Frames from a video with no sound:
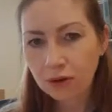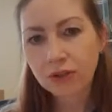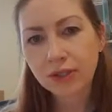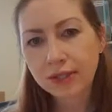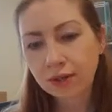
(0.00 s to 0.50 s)

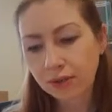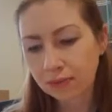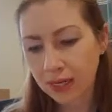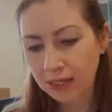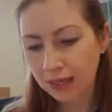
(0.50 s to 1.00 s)
She sounds
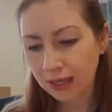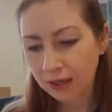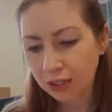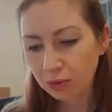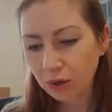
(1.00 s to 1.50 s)

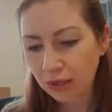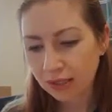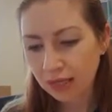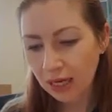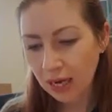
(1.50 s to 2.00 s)
amazing. She
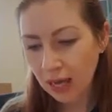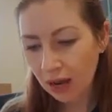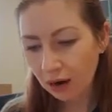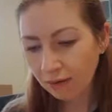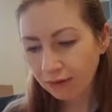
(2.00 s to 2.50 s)
was.
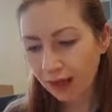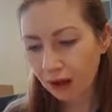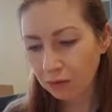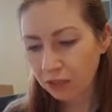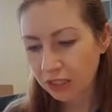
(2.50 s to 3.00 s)
And after
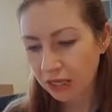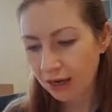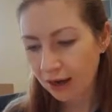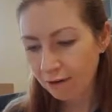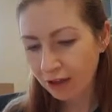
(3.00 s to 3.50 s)
that, I wanted to
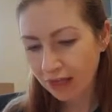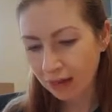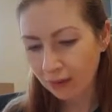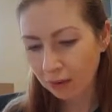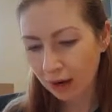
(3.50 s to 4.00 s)
learn
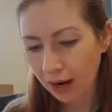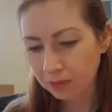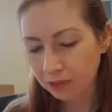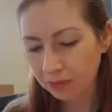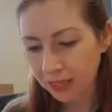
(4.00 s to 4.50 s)
everything about what
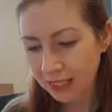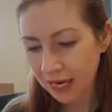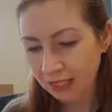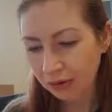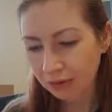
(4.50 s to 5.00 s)
happened to my
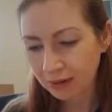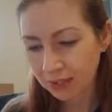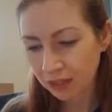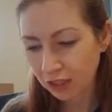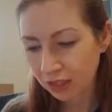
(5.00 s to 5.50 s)
dad, so I
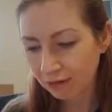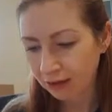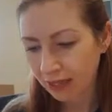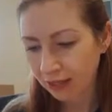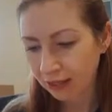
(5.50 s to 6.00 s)
researched
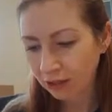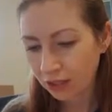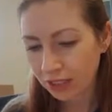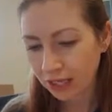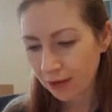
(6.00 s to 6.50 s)
everything I
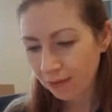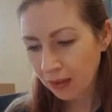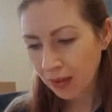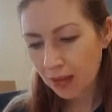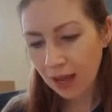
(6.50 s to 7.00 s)
could.
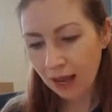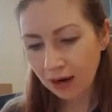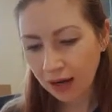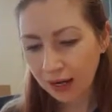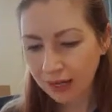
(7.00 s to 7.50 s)

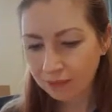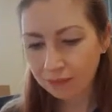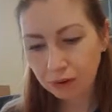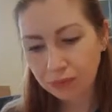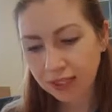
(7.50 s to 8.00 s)
And I
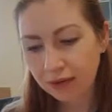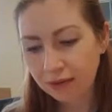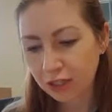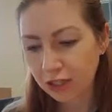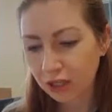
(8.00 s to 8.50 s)
put
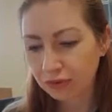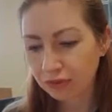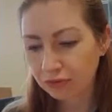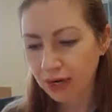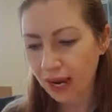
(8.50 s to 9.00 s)
myself in charge of
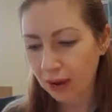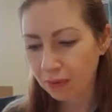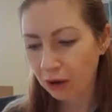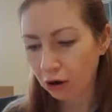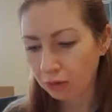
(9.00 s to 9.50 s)
his
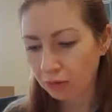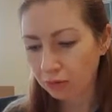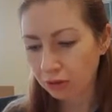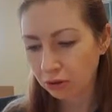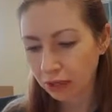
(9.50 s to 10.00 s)
rehab at home
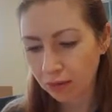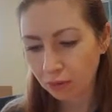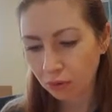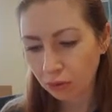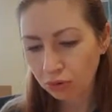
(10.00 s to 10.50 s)
and was on
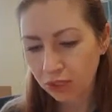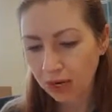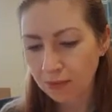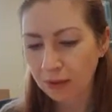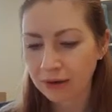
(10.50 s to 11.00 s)
him all the
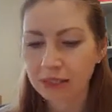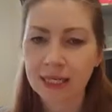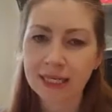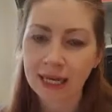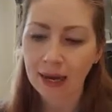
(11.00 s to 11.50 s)
time about his
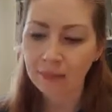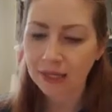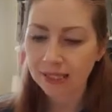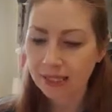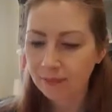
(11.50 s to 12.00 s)
eating
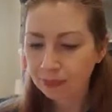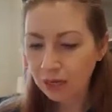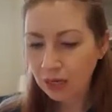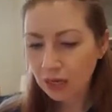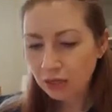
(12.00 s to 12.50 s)
habits.
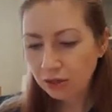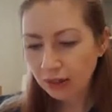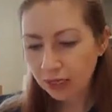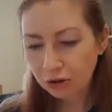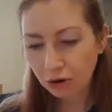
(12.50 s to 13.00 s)
So
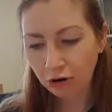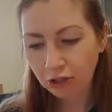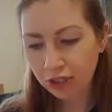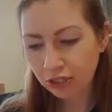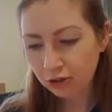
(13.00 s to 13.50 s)
that's your
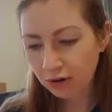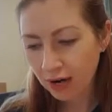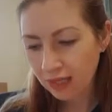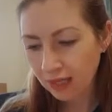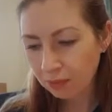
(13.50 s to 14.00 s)
origin
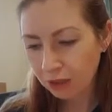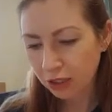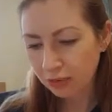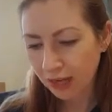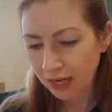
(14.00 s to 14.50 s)
story, I said,
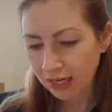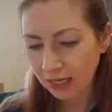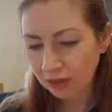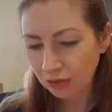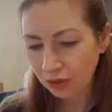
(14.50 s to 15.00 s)
brushing my hand
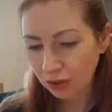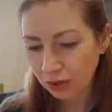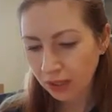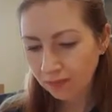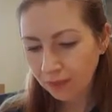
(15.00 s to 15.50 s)
against his
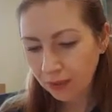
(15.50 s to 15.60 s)
shoulder.